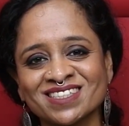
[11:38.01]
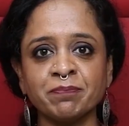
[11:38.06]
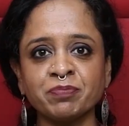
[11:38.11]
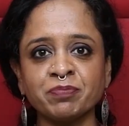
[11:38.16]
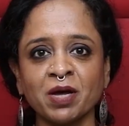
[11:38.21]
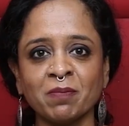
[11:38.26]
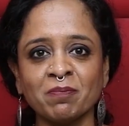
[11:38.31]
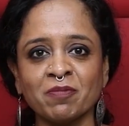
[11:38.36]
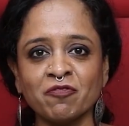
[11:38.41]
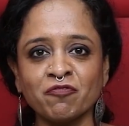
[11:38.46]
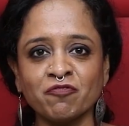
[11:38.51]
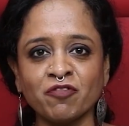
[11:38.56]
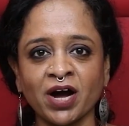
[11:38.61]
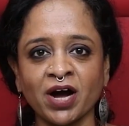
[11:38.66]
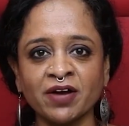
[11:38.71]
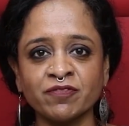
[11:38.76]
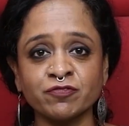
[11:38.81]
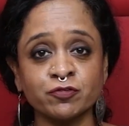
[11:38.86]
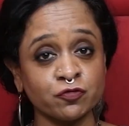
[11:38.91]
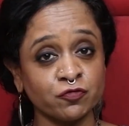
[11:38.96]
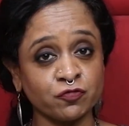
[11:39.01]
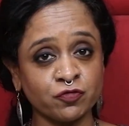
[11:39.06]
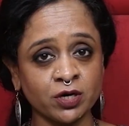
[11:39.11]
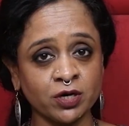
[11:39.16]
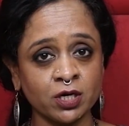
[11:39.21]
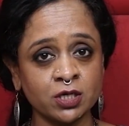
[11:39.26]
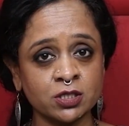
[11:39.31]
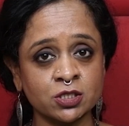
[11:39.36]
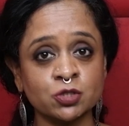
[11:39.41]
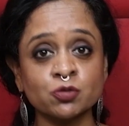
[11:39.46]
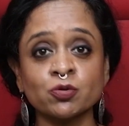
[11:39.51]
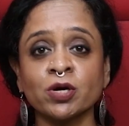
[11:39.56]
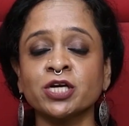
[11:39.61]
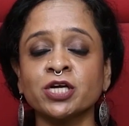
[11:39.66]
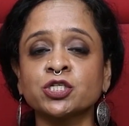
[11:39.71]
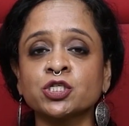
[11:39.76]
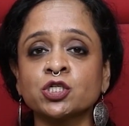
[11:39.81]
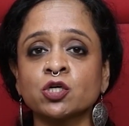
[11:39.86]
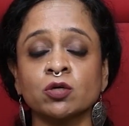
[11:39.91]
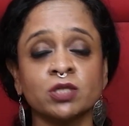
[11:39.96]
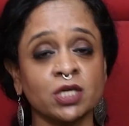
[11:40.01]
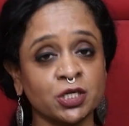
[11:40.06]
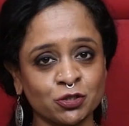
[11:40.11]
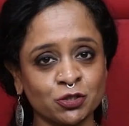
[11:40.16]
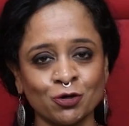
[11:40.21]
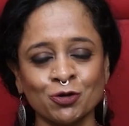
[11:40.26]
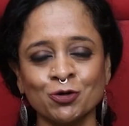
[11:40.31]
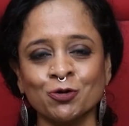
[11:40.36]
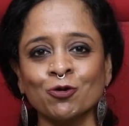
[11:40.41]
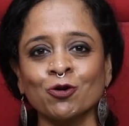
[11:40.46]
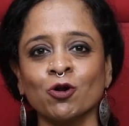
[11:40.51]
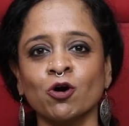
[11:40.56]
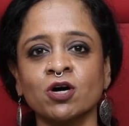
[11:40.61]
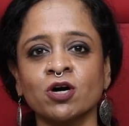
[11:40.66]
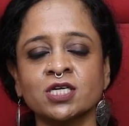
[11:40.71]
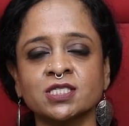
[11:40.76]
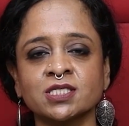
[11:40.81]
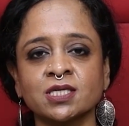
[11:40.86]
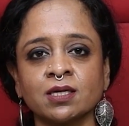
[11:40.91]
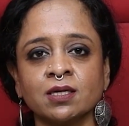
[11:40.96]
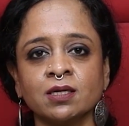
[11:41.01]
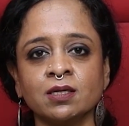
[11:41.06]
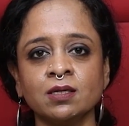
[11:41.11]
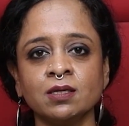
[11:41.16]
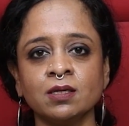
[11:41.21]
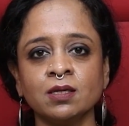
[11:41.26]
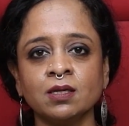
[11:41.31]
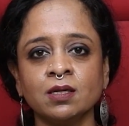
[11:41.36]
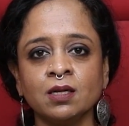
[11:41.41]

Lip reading: Number 5 to flirt, to ensure that you're no longer single.